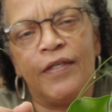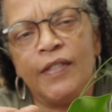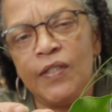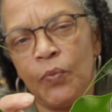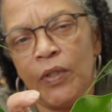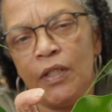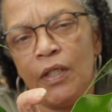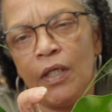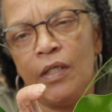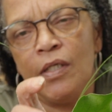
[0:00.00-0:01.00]
This one
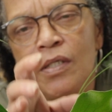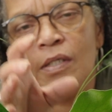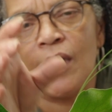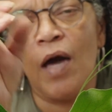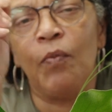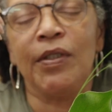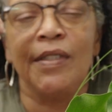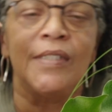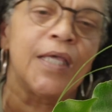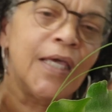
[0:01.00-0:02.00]
is, I would
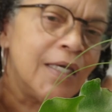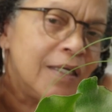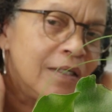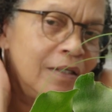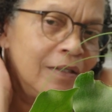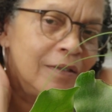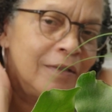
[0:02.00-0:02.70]
say,